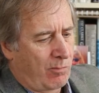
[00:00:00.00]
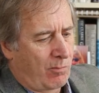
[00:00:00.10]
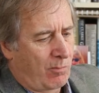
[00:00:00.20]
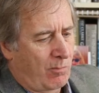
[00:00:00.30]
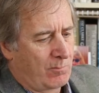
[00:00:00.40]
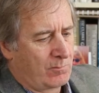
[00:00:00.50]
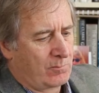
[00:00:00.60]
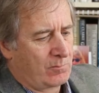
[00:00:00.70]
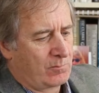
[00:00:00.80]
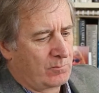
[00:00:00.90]

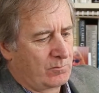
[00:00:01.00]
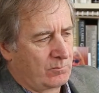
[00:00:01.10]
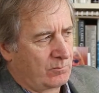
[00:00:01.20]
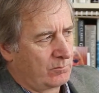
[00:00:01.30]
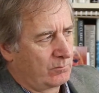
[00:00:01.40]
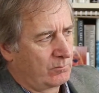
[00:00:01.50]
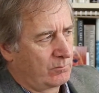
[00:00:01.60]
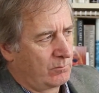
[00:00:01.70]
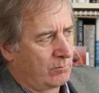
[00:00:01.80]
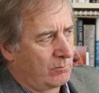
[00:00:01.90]

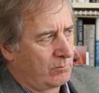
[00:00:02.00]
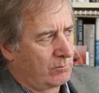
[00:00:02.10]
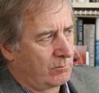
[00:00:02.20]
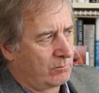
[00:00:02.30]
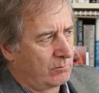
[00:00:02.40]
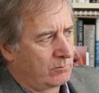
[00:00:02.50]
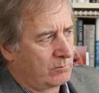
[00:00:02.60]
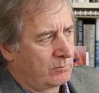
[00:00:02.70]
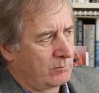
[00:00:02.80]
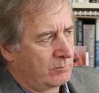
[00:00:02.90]

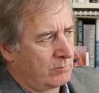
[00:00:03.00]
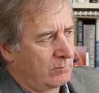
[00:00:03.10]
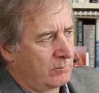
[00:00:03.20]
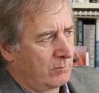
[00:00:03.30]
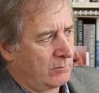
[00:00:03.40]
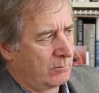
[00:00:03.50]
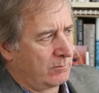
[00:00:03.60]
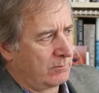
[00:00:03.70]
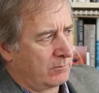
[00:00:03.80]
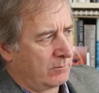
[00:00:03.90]

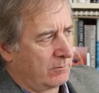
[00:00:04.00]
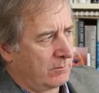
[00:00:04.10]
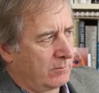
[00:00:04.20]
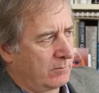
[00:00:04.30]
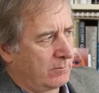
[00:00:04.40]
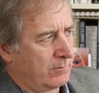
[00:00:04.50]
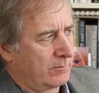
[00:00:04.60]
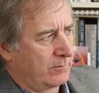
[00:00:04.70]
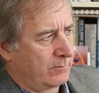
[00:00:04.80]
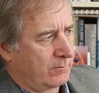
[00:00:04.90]

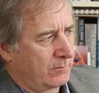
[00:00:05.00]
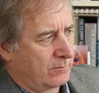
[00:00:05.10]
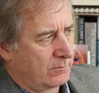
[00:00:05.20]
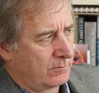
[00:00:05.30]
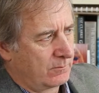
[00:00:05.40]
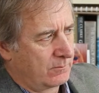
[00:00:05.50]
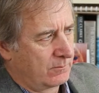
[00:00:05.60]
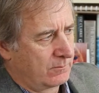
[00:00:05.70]
This person isn't speaking.